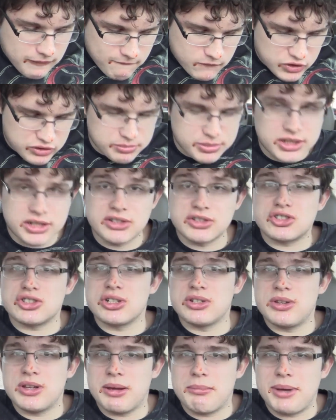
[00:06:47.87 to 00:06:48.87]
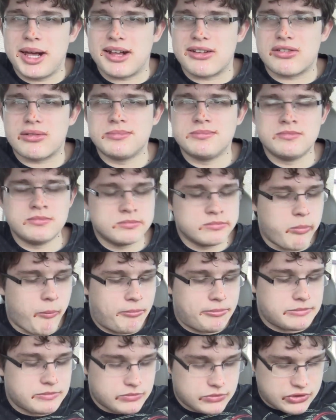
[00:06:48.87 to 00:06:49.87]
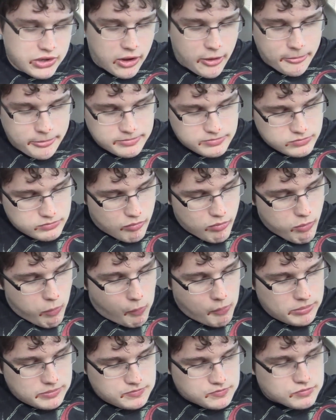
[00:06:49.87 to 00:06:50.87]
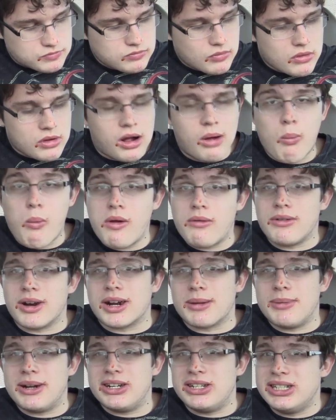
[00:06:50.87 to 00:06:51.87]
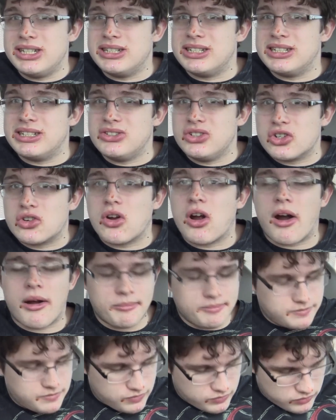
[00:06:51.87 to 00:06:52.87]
This burger is certainly a mess. So, I wouldn't recommend eating it in your car.